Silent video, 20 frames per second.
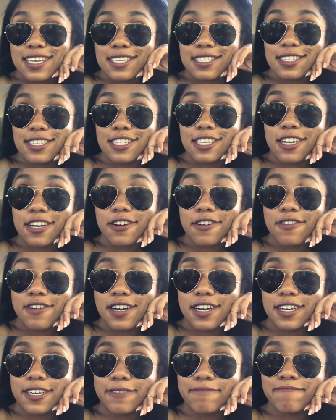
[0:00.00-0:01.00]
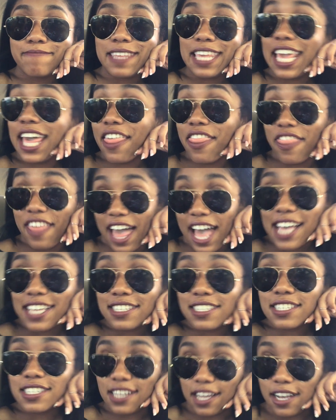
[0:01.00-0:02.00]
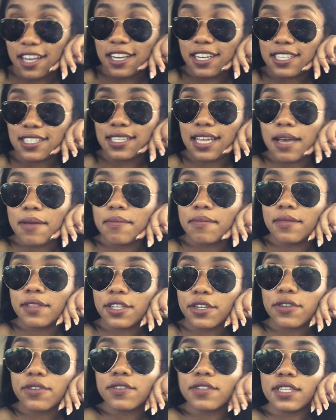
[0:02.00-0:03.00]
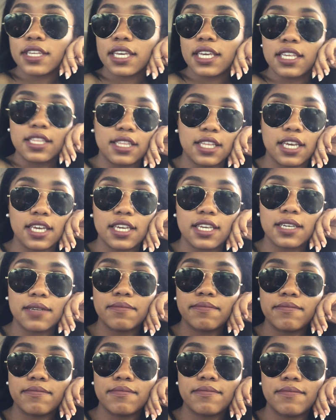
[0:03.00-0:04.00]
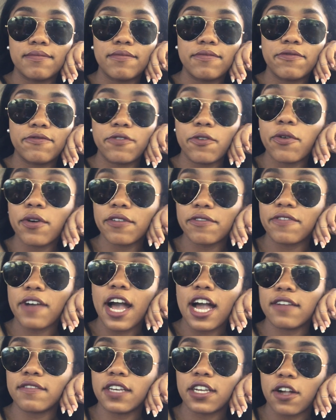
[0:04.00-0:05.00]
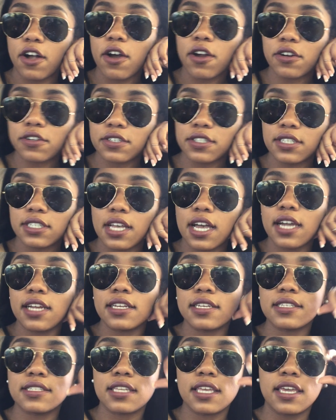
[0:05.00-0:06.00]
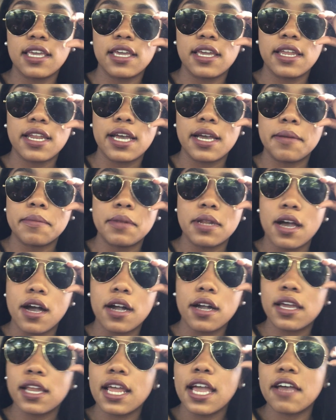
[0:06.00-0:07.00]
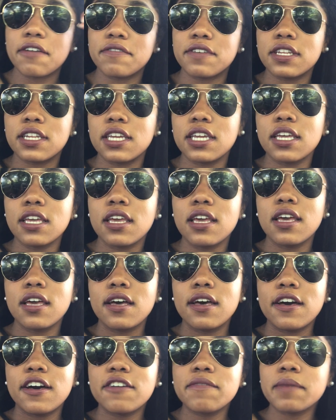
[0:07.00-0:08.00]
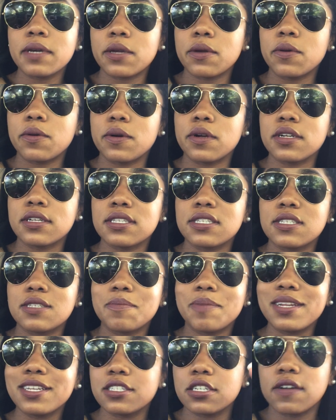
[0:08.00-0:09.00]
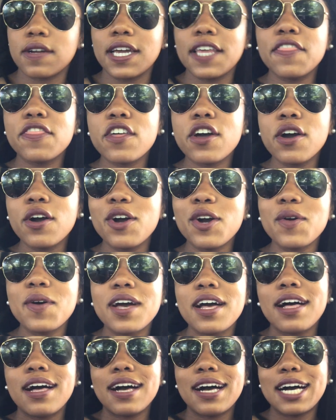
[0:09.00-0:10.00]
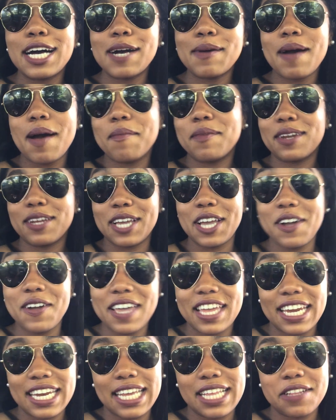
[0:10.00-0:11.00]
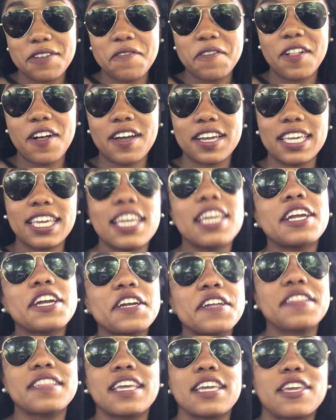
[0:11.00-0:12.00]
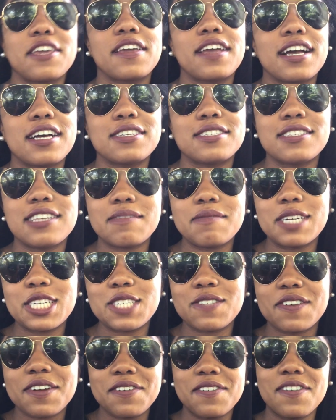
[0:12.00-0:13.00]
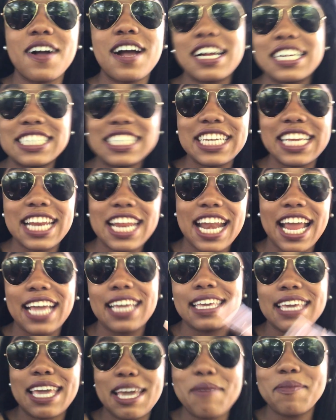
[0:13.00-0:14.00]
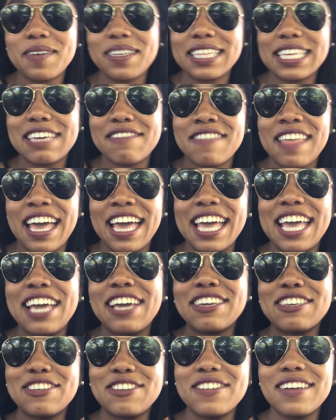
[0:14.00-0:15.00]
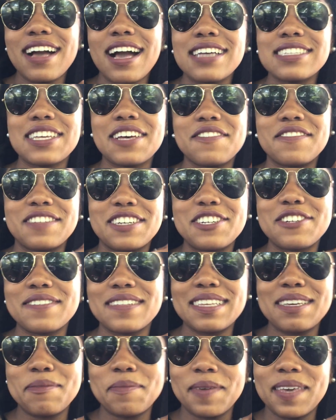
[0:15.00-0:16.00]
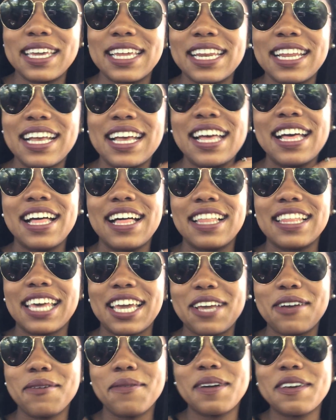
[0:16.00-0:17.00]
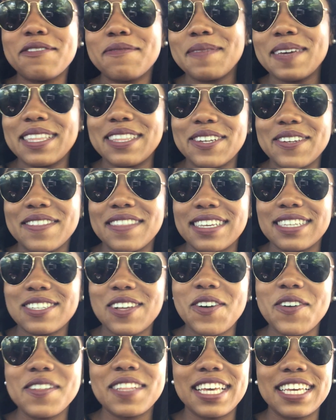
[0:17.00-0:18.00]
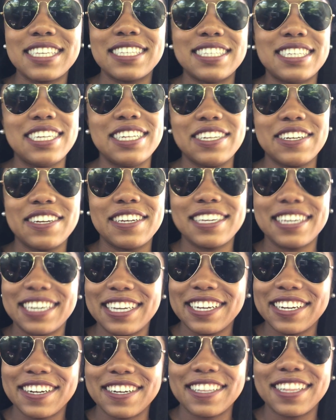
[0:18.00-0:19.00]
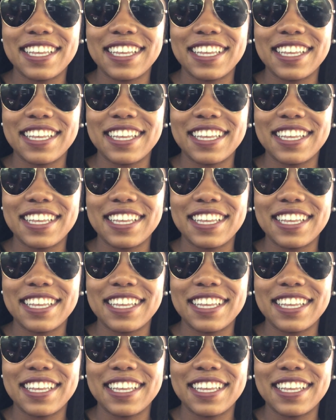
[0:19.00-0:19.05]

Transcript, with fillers: So, um, yeah, that sucks. I'm literally in like four to five like honor societies and I'm not gonna have any of oh my cords. But it's alright though. Um, I'm going to go ahead and end the vlog here. Thank you guys so much for watching. And I can't believe that you guys have literally been like with me through this whole like senior year.